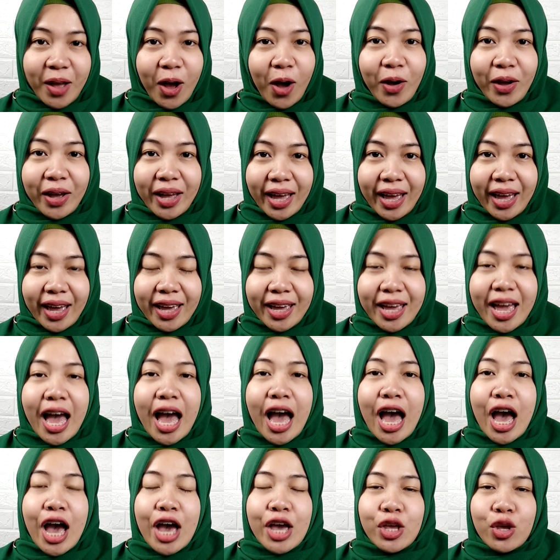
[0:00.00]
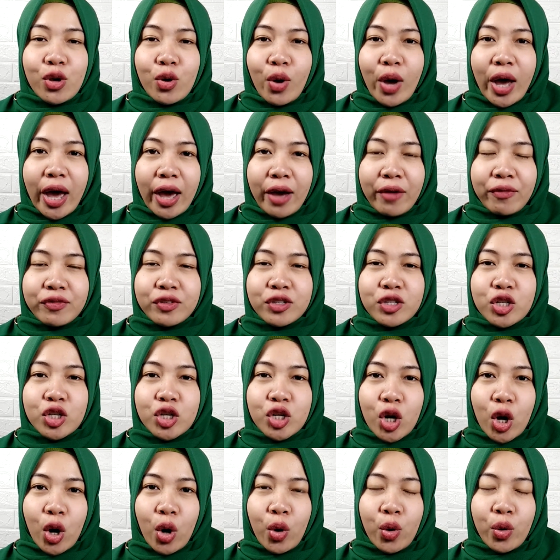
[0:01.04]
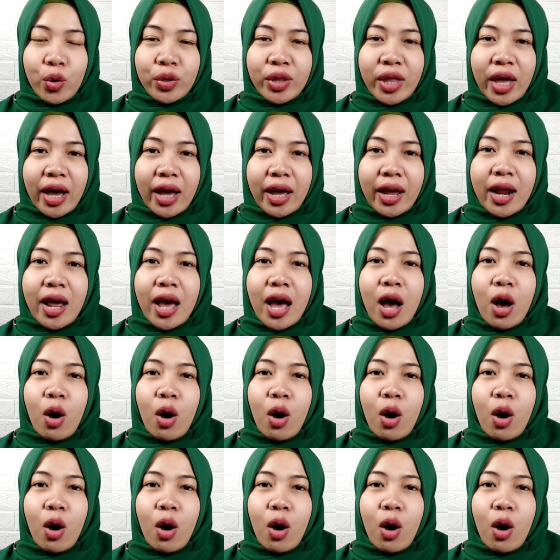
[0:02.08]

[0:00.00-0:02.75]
Okay, you have to know that